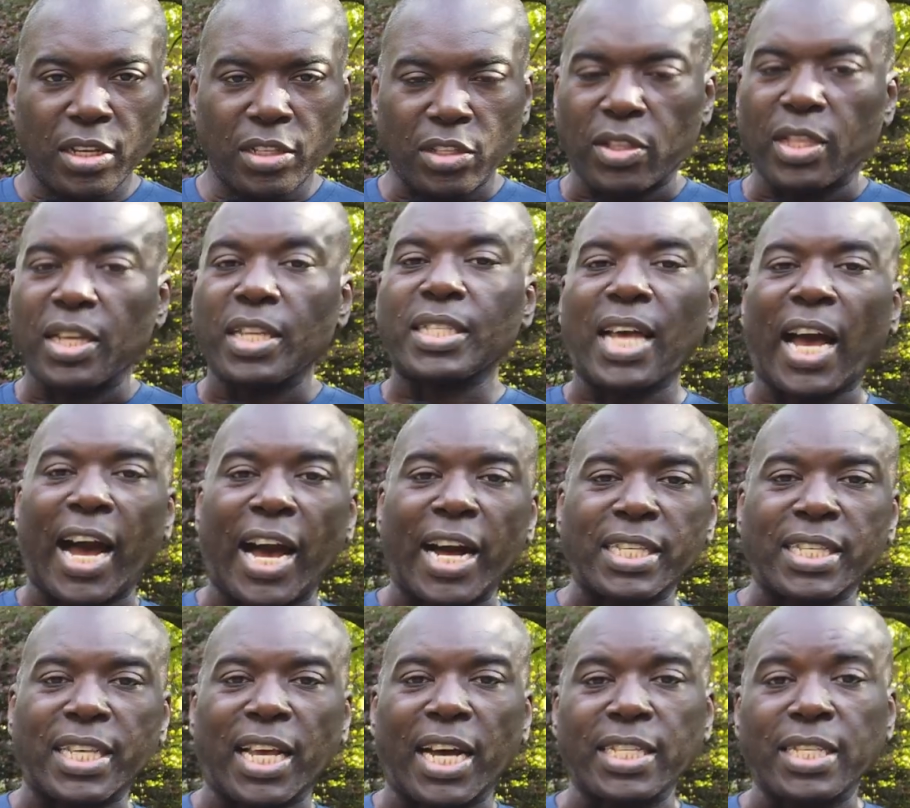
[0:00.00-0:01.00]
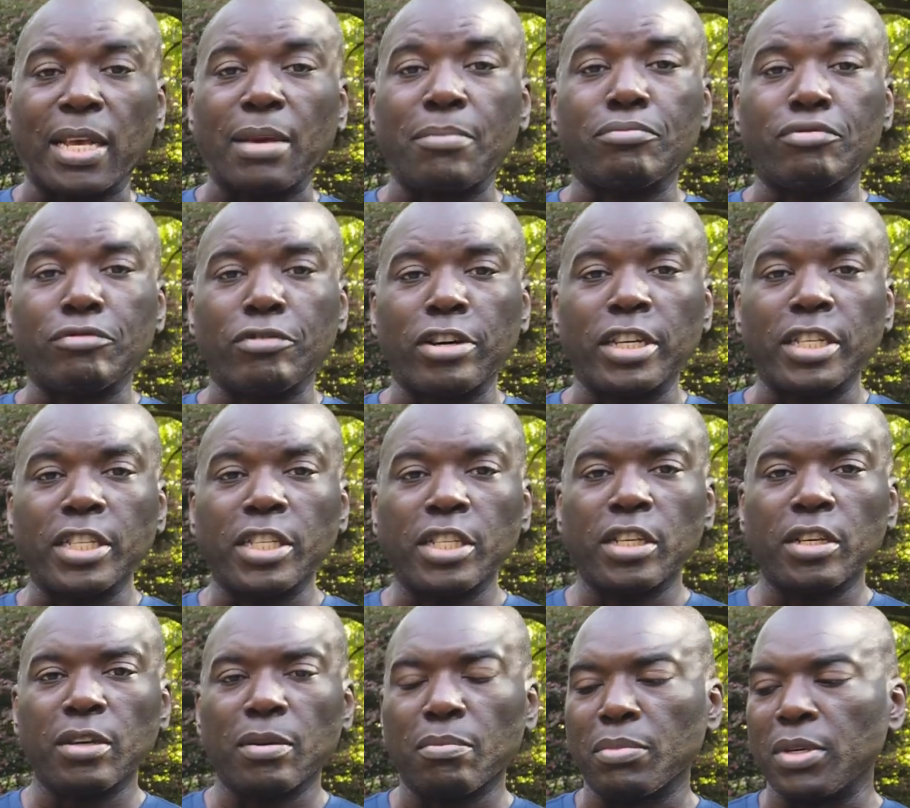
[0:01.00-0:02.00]
So this acts as a
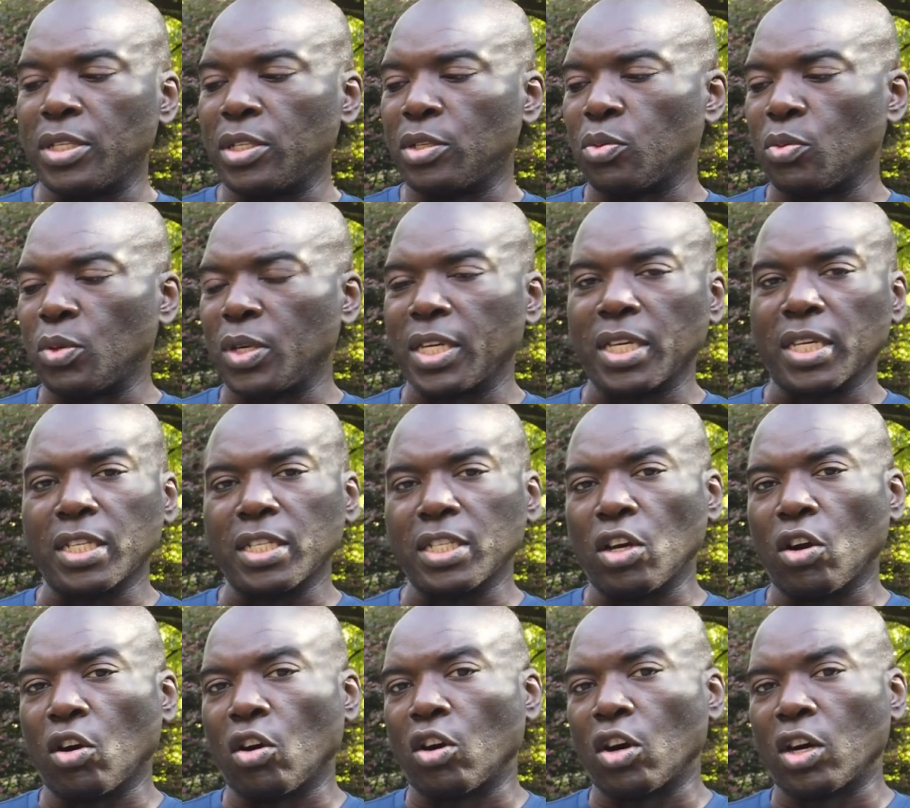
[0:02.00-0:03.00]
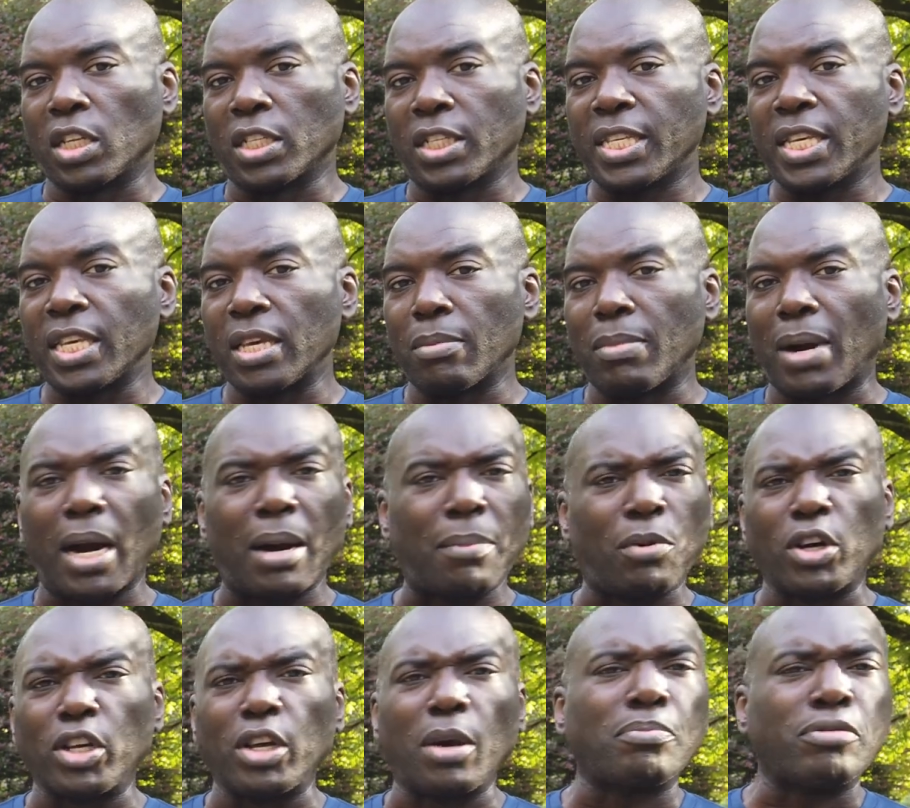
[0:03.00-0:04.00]
bridge between your
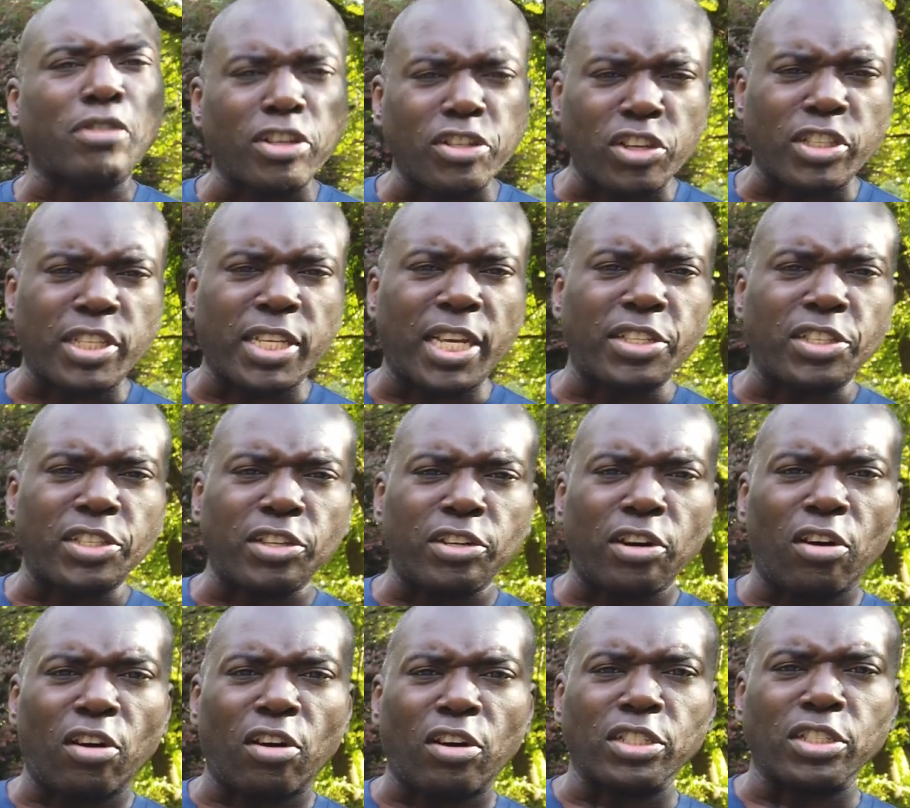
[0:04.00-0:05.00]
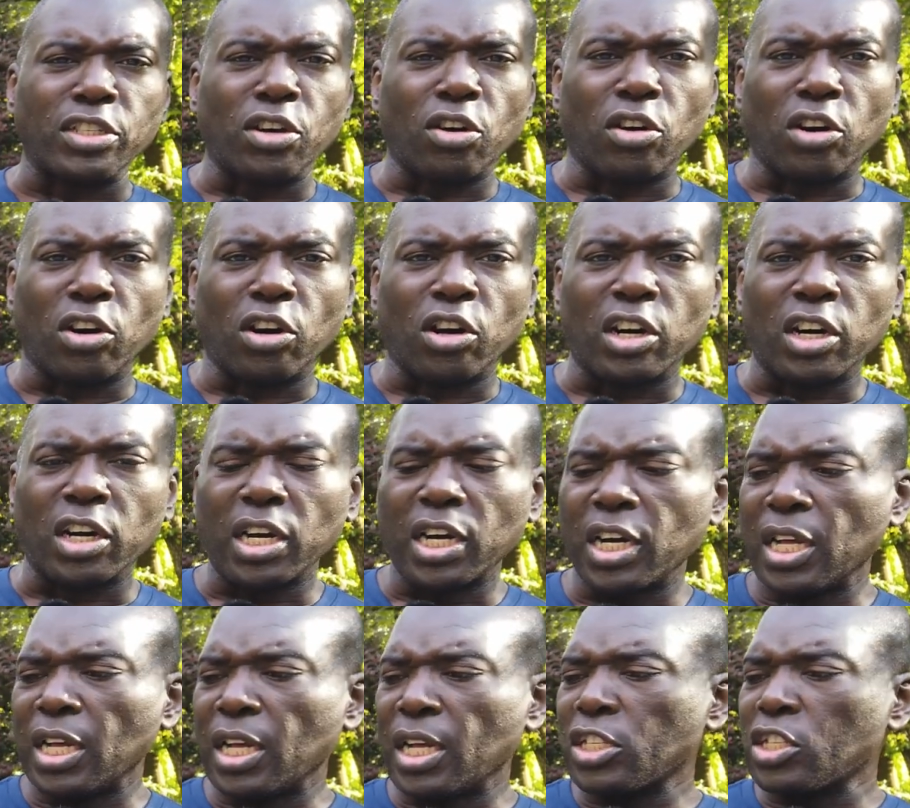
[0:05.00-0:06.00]
T-map or your pressure sensor on your
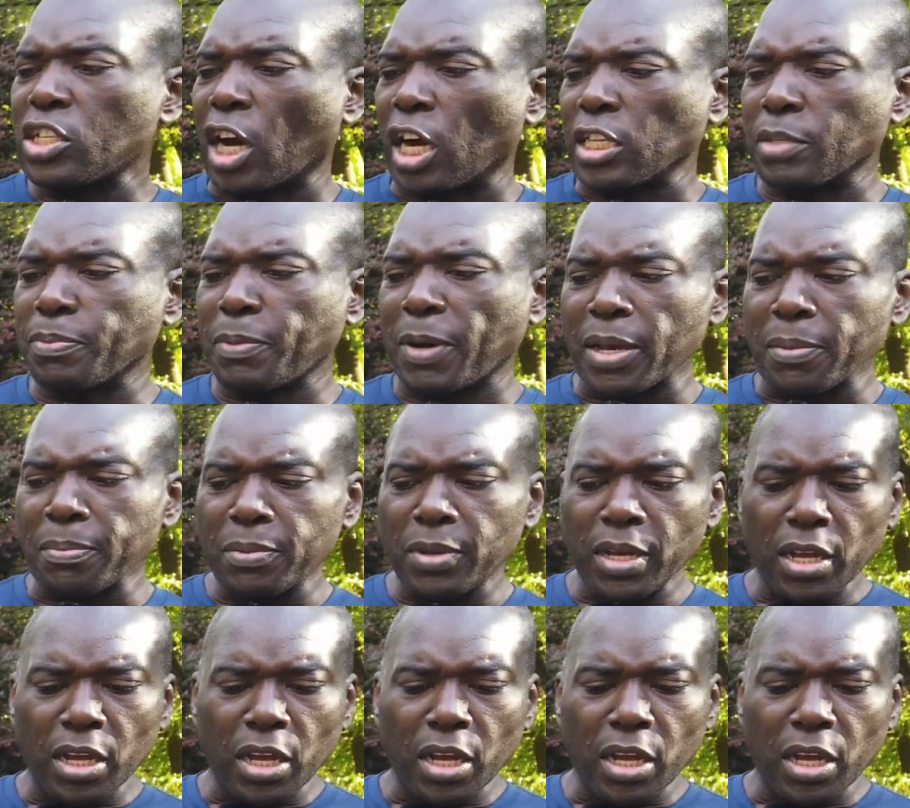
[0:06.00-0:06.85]
charge pipe.